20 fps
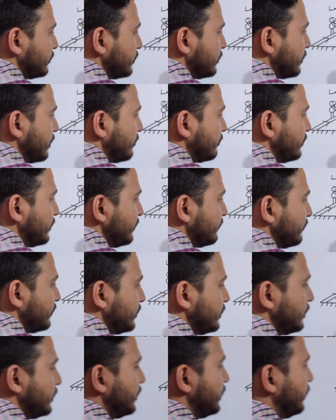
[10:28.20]
ground
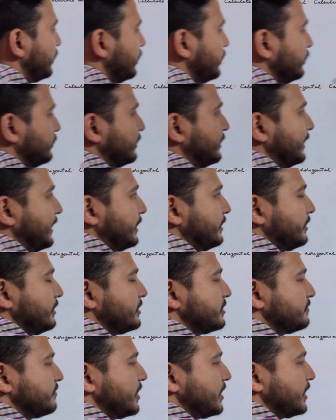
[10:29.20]
level. The ladder
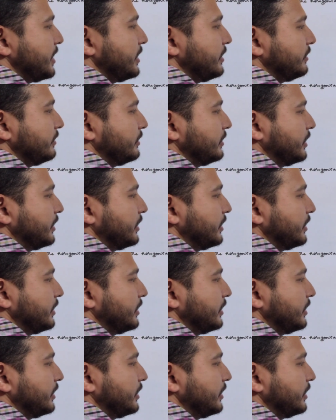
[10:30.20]
is making